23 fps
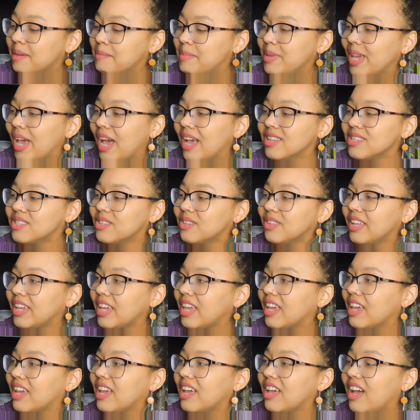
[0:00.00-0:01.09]
But yeah, so
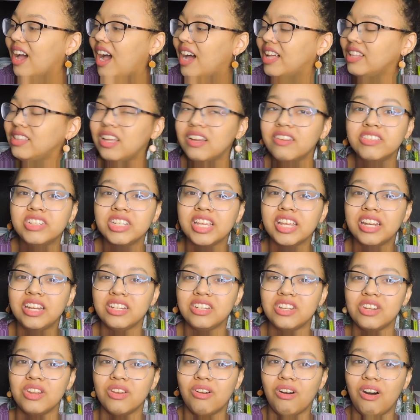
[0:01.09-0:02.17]
like, I loved getting
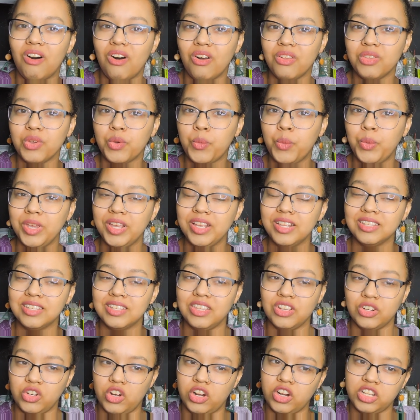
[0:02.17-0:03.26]
to know all the queens
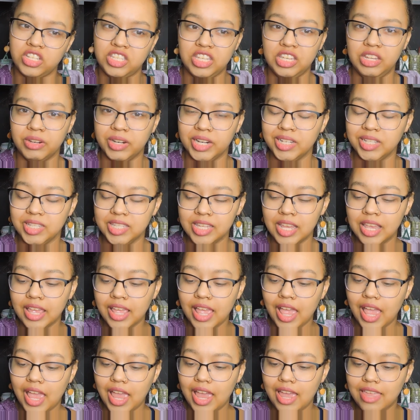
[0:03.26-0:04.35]
and their dark secrets.
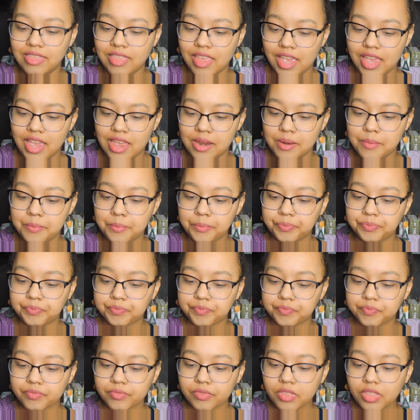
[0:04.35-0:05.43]
And then
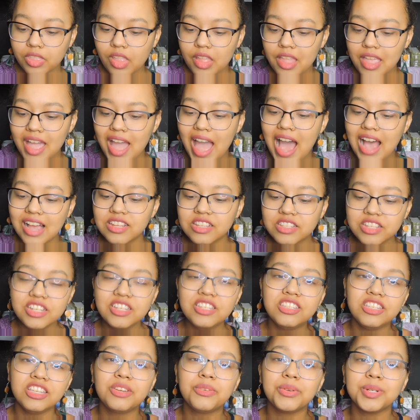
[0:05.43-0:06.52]
as
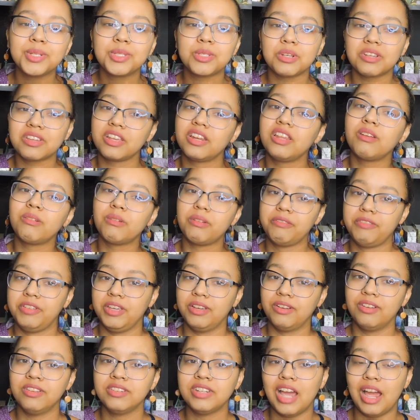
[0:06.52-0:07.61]
these secrets are getting
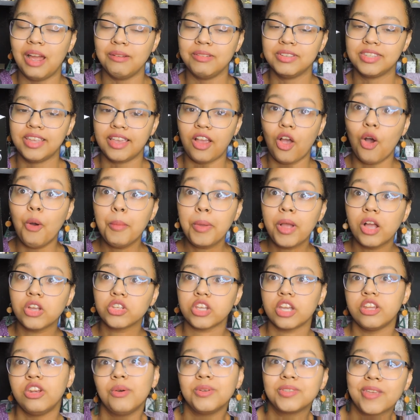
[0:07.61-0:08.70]
revealed, I was like, oh my gosh,
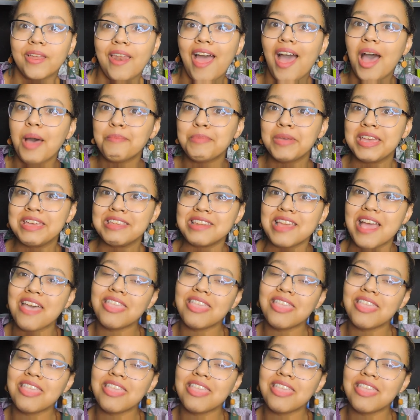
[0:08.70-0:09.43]
I know what's gonna happen.